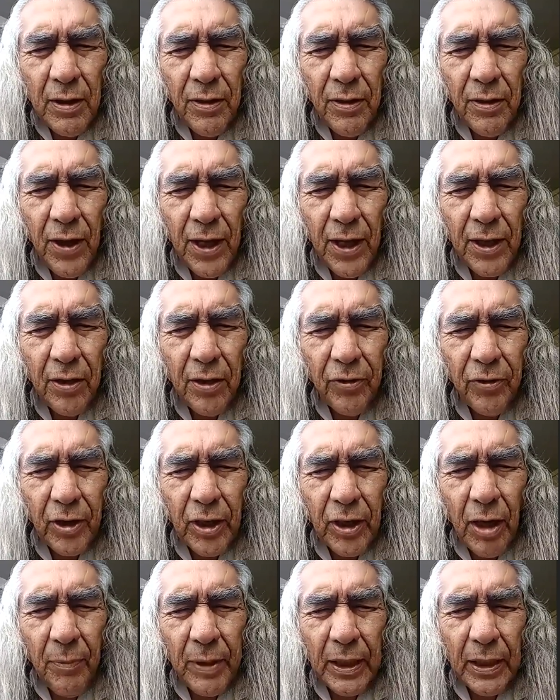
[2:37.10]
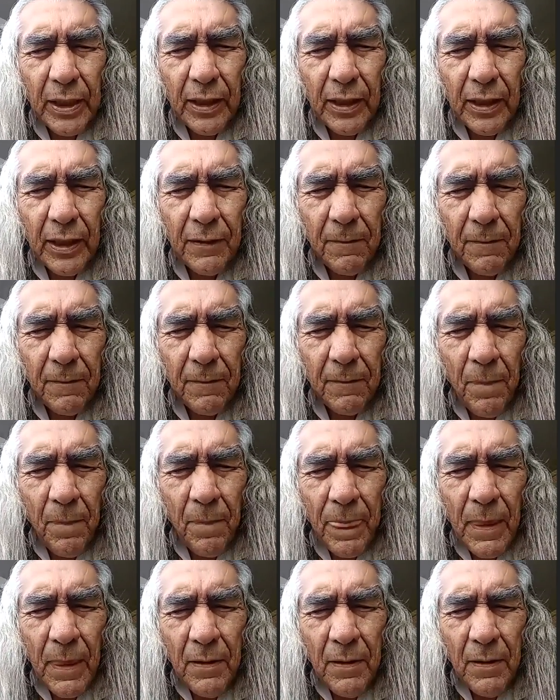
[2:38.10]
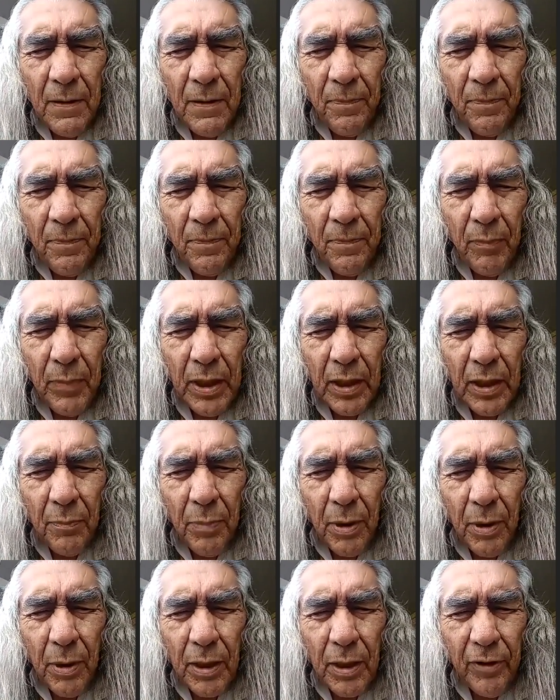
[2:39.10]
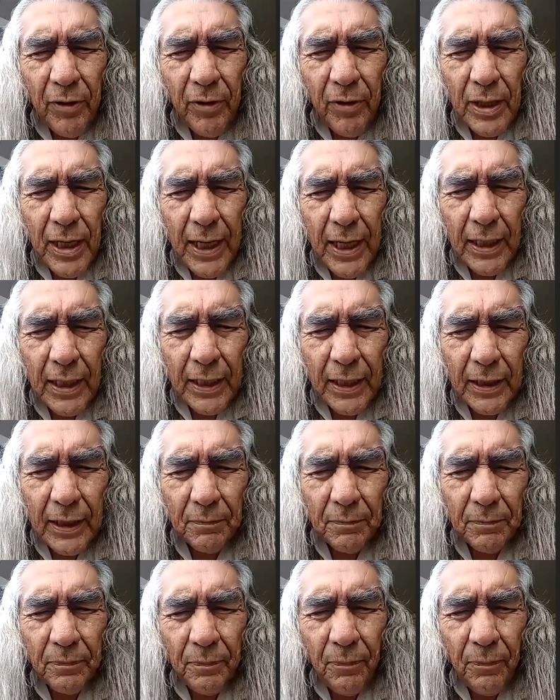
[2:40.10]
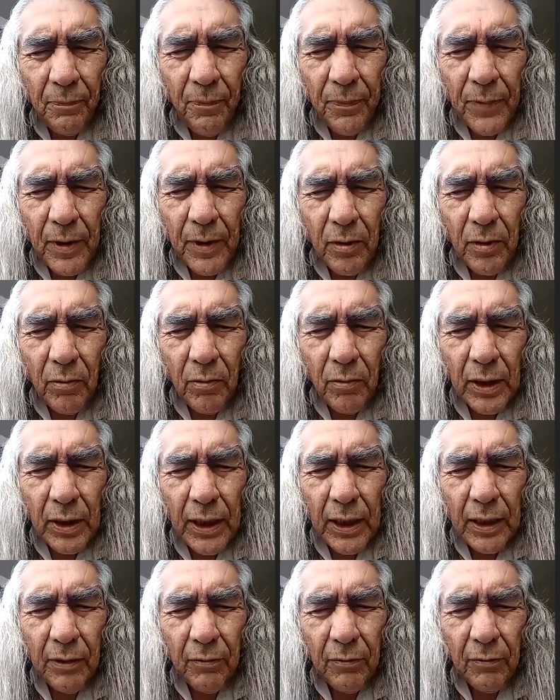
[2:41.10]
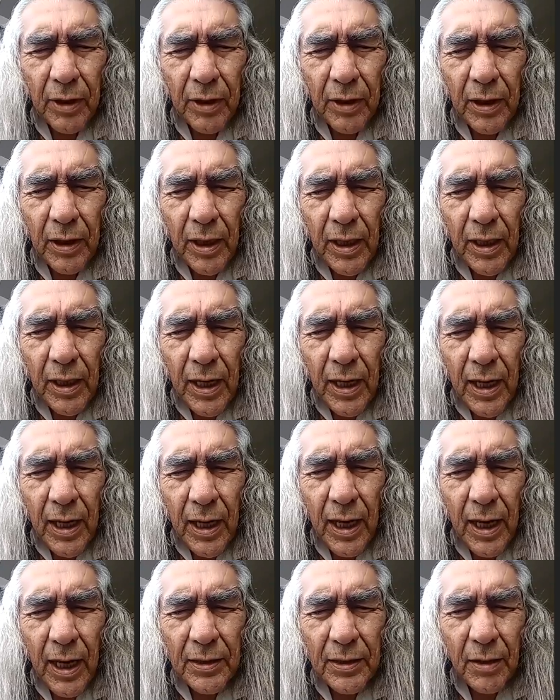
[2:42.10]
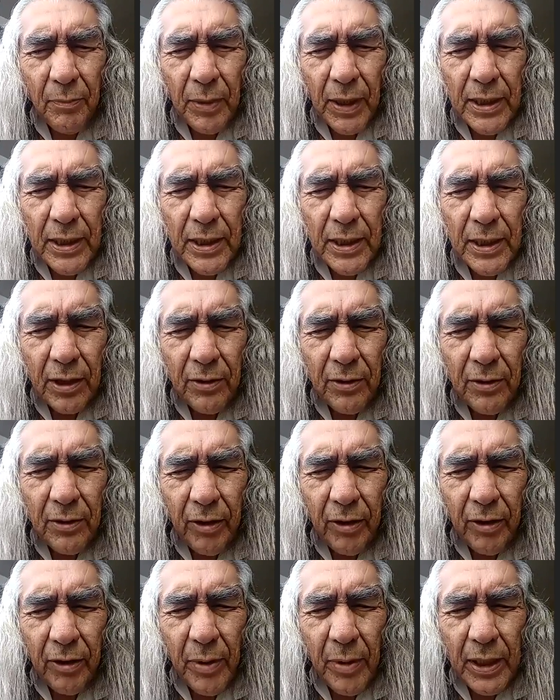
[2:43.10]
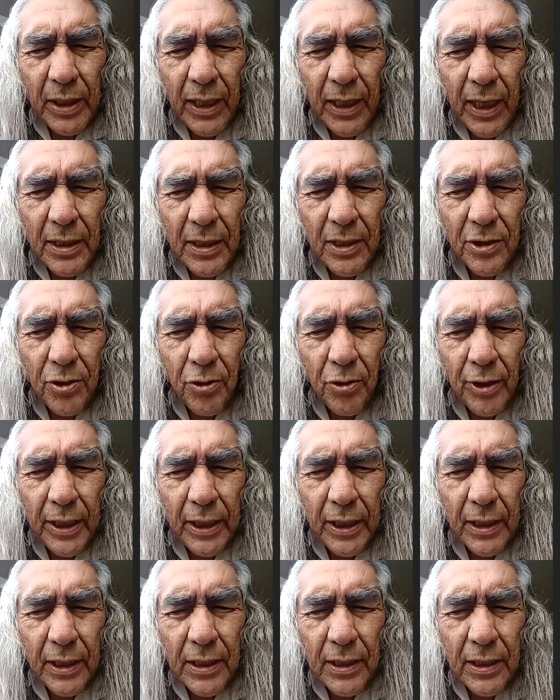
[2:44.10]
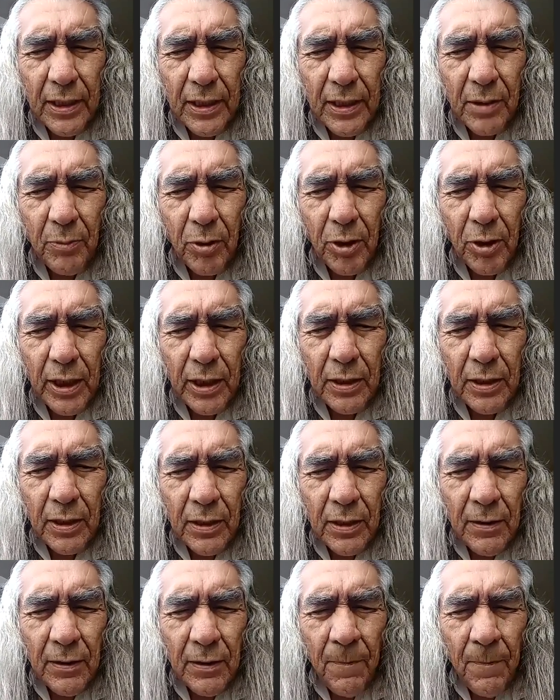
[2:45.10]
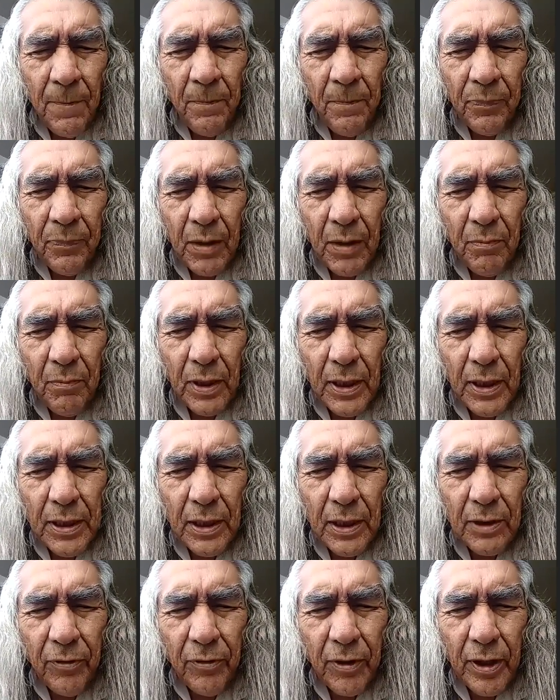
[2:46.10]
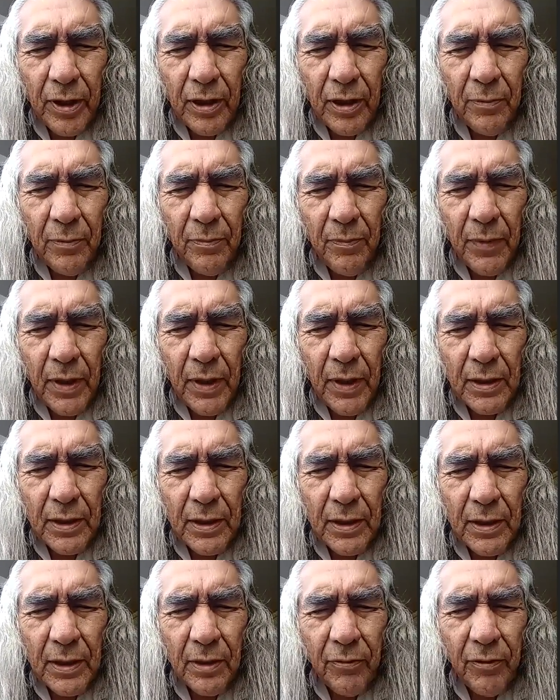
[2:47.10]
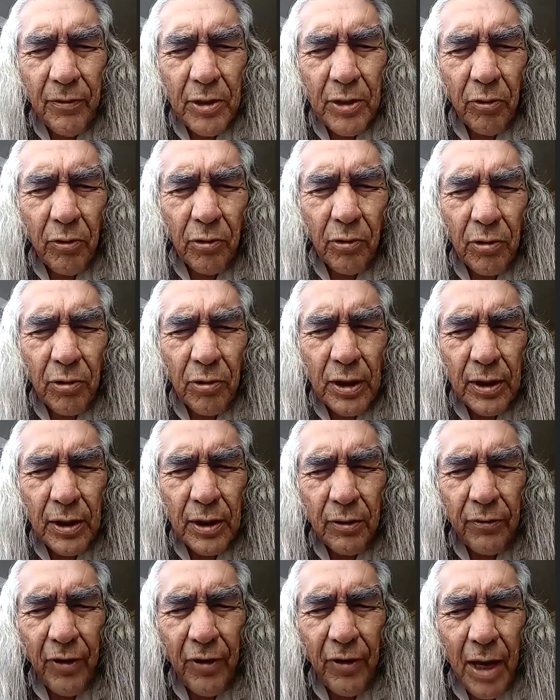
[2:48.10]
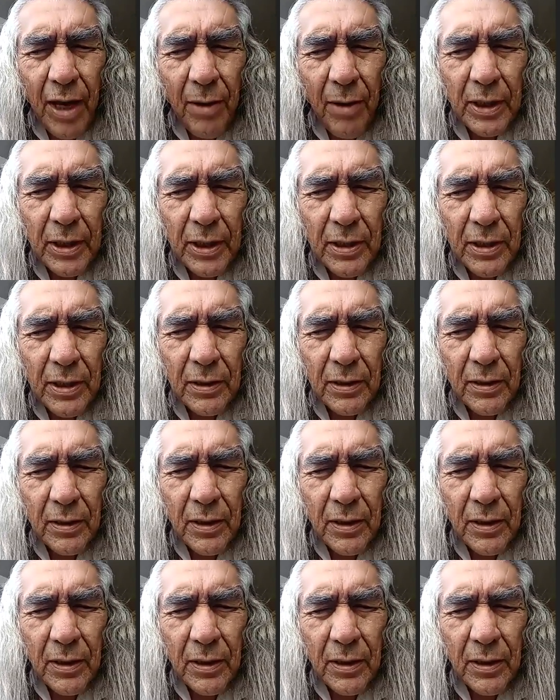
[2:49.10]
thank you for coming in and being a part of our day again. Again, we ask a blessing for everybody that's joining us this morning. A blessing for them as individuals and their families,